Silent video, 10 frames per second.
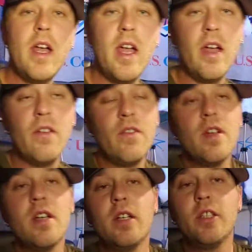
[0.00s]
have
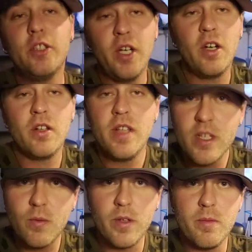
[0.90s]
shared
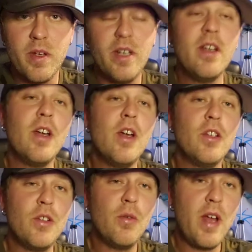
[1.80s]
this with me
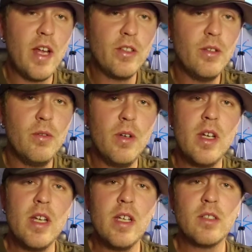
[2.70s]
to react to.
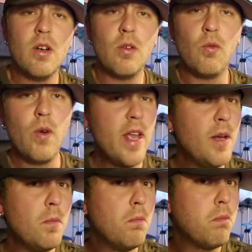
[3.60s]
It's called
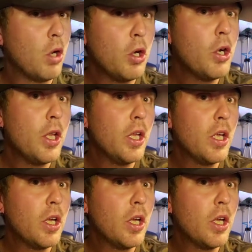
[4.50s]
RedBerd.